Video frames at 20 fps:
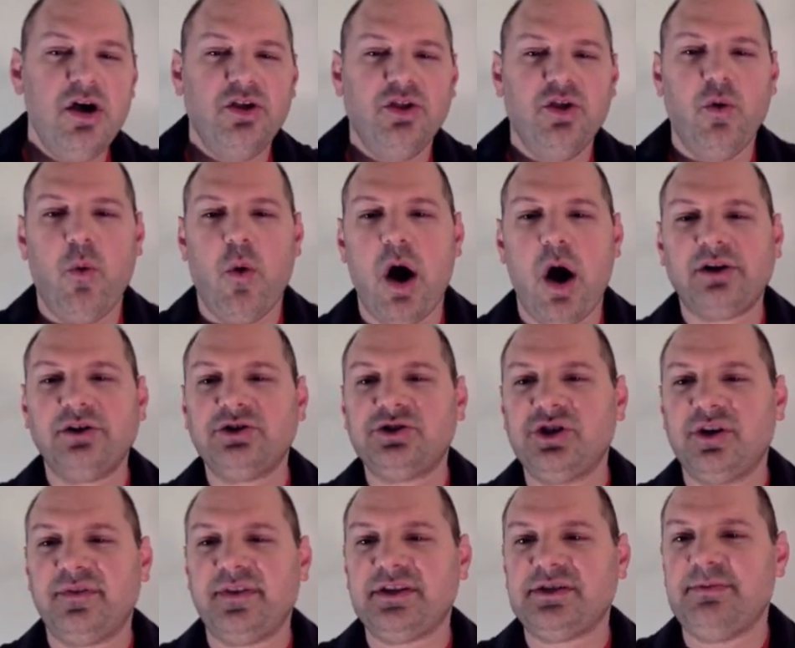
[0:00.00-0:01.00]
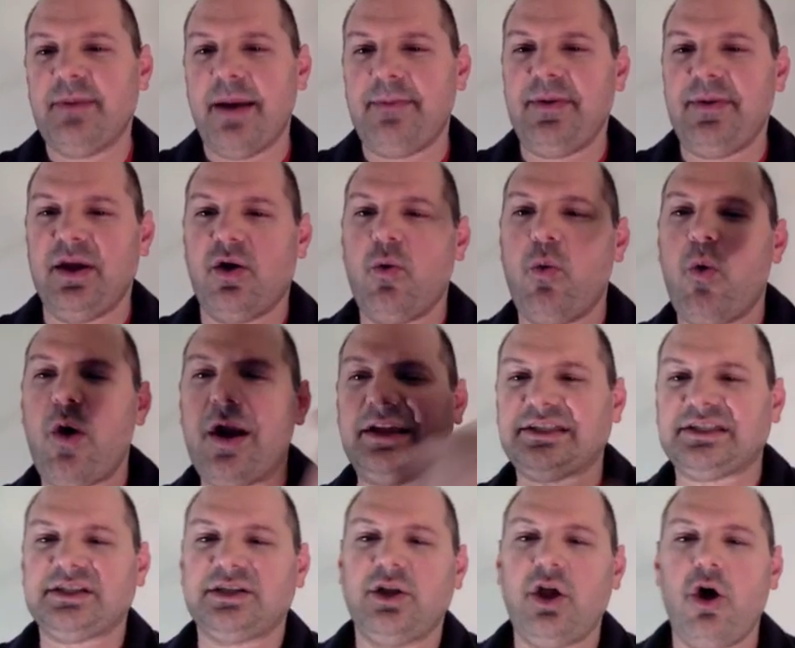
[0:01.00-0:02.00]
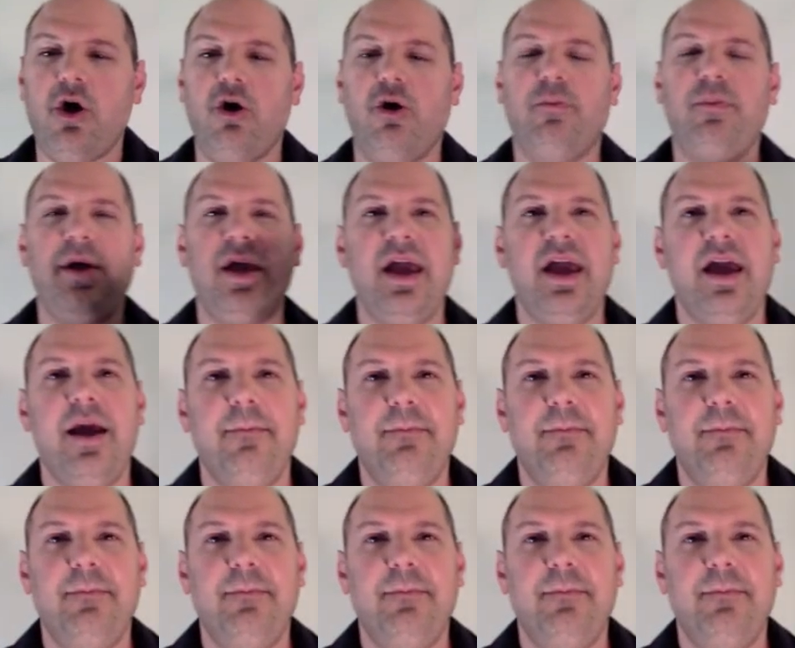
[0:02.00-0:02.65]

the water surface might be quite sloped